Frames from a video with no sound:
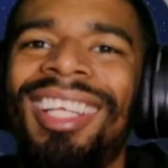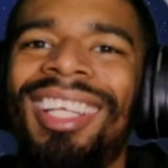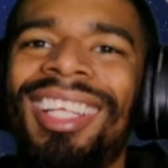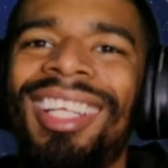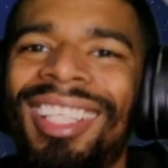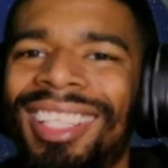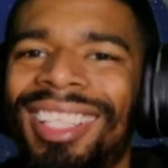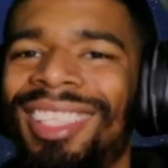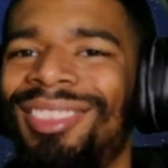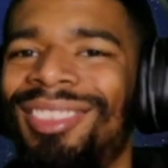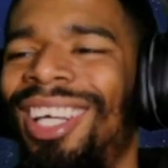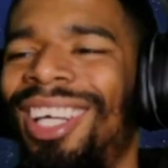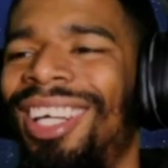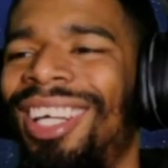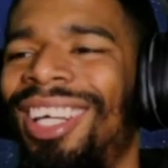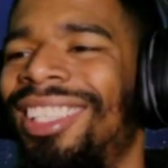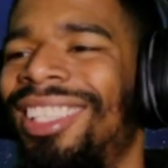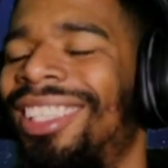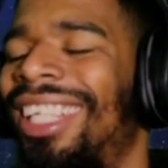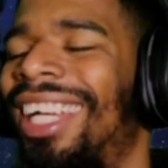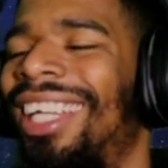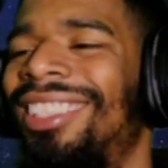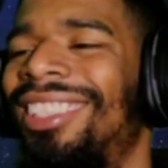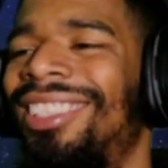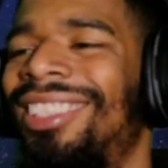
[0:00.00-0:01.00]
Love talking to you
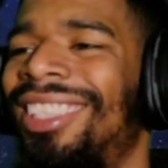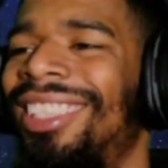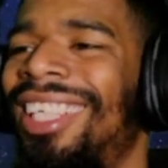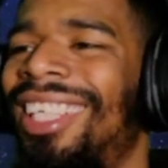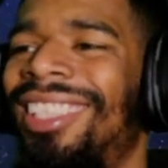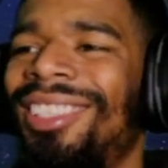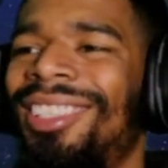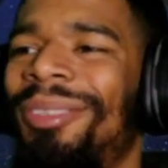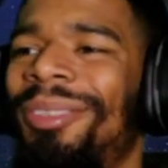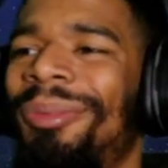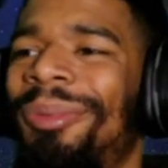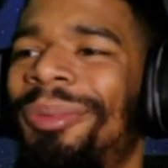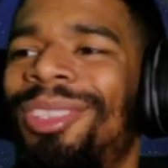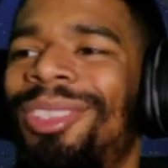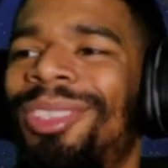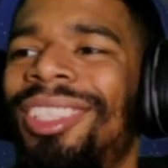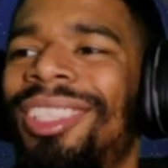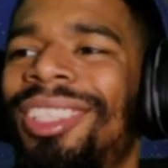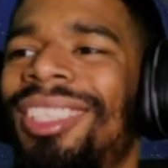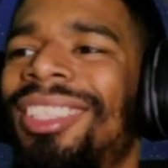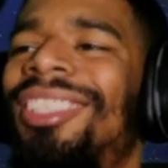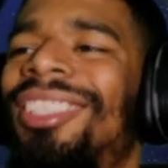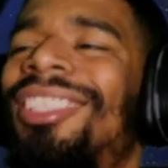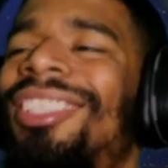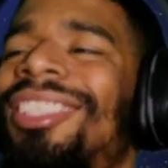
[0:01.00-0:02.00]
guys. You guys are the most
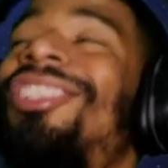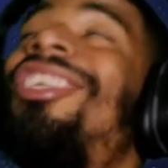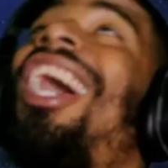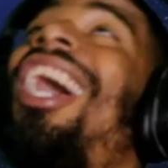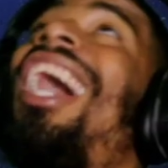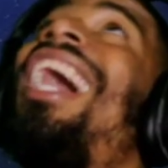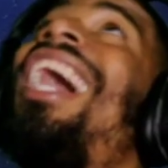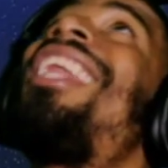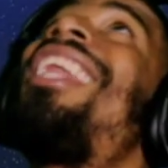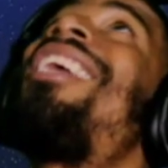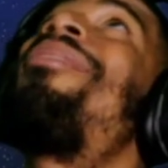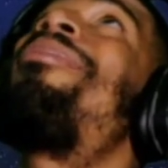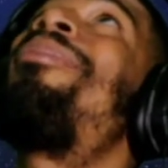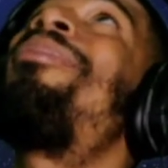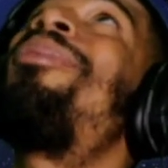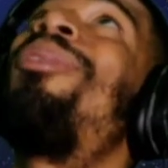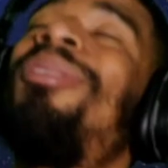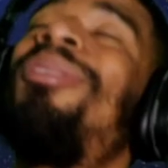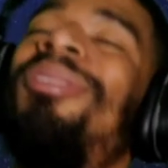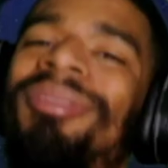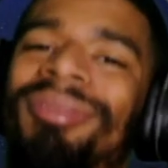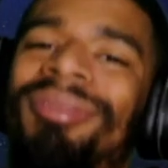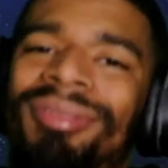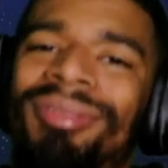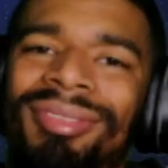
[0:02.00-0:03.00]
incredible
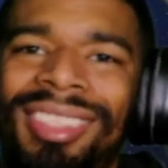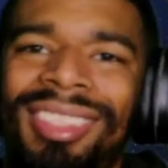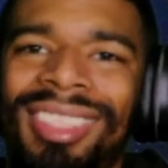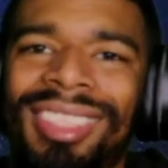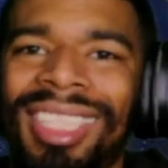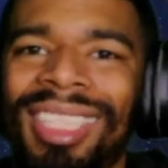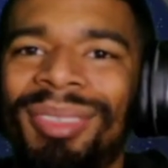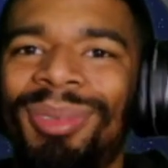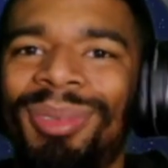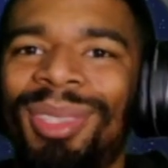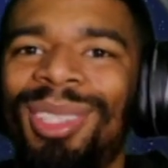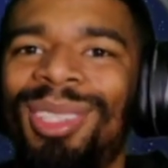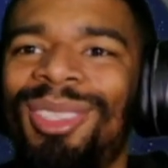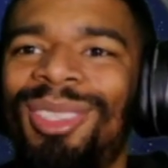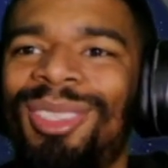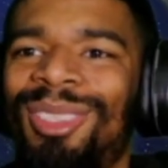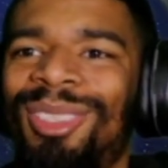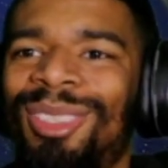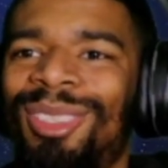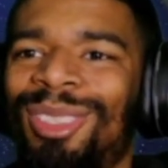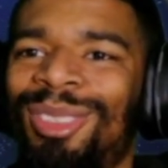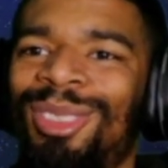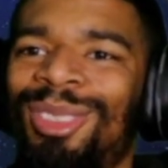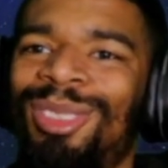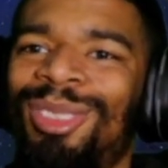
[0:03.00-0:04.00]
team on
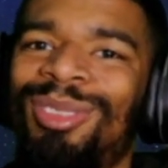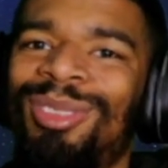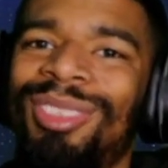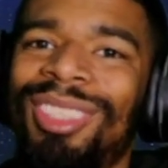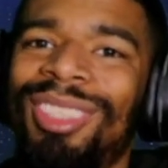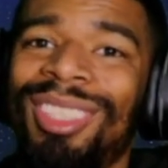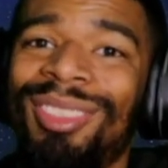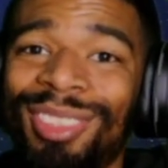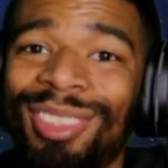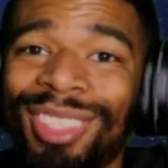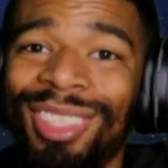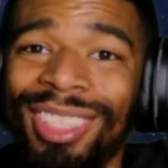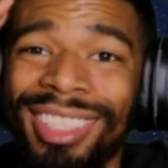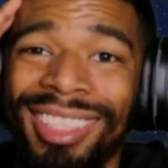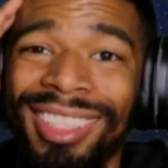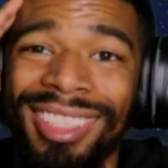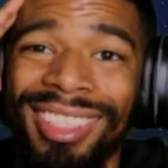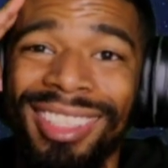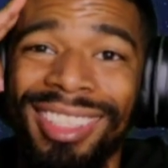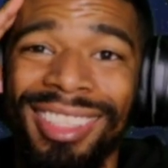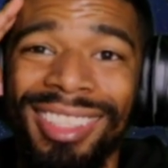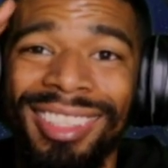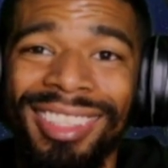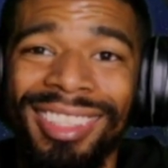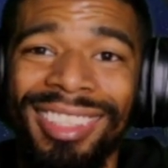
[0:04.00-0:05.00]
YouTube. It's your boy D
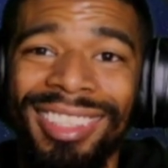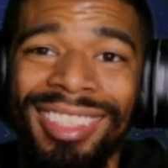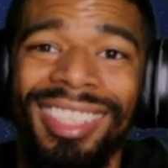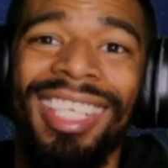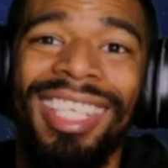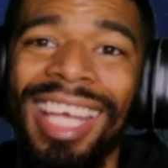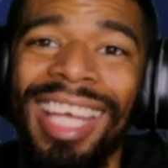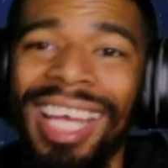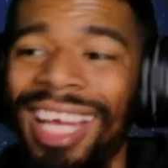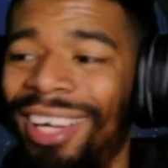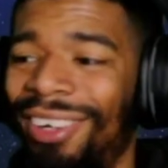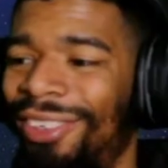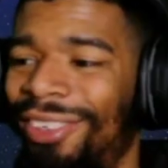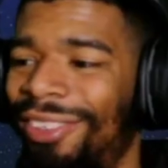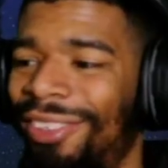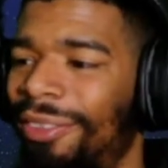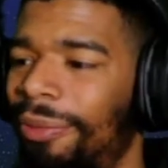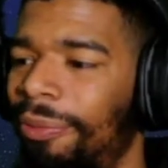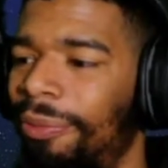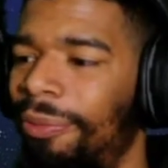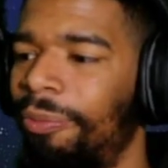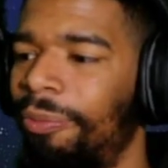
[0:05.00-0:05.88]
Neal. Out.